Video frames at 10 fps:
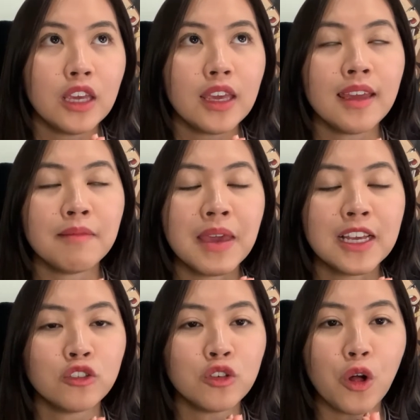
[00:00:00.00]
it
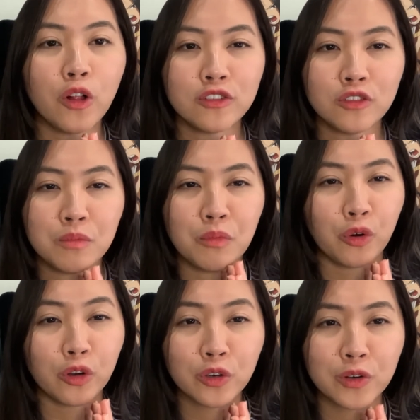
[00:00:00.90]
makes you also
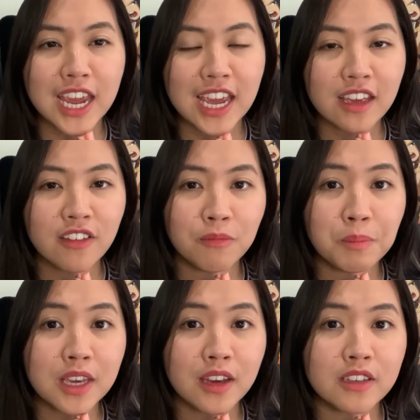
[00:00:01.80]
more creative
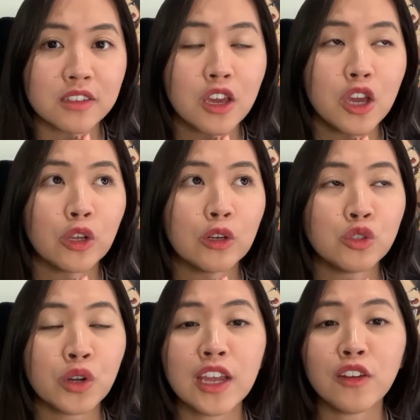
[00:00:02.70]
because you're
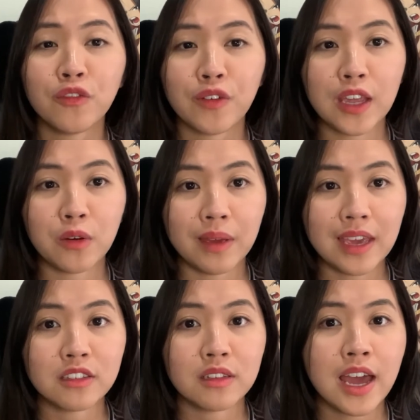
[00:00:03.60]
trying to find
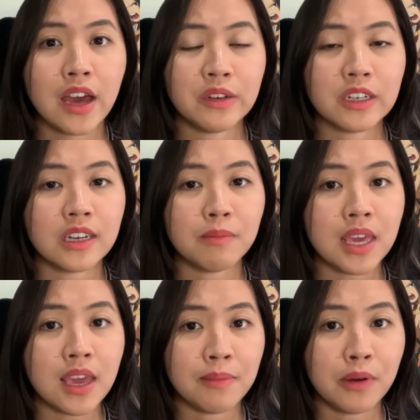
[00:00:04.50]
ways on how you're going to
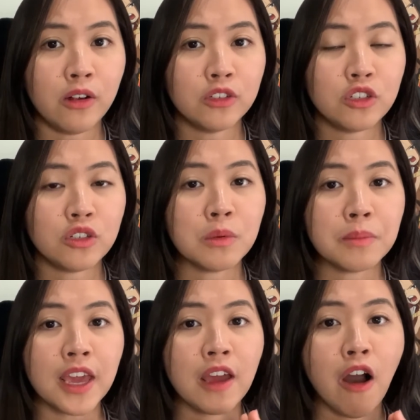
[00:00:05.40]
be able to
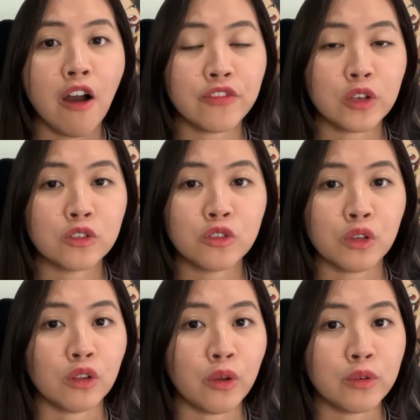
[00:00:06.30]
pay off your
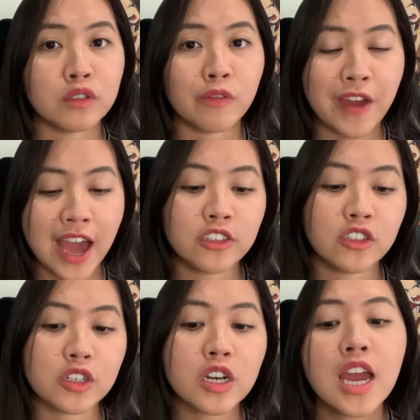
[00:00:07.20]
student loans
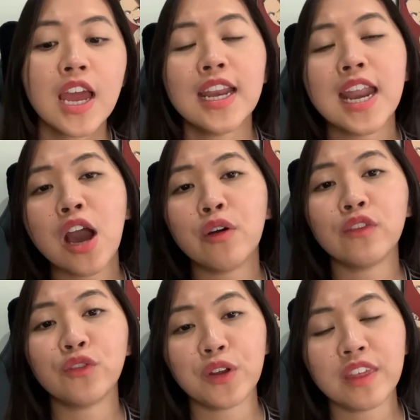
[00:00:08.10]
faster. Now,
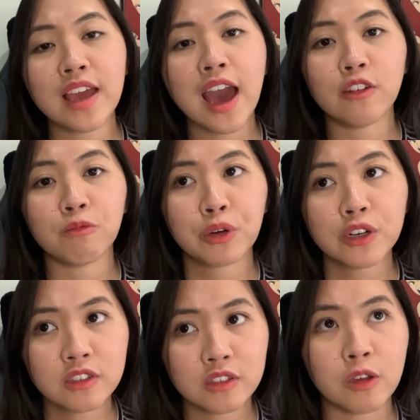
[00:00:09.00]
if you're the kind of
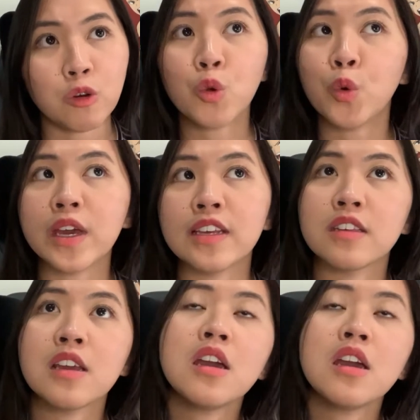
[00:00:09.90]
person who is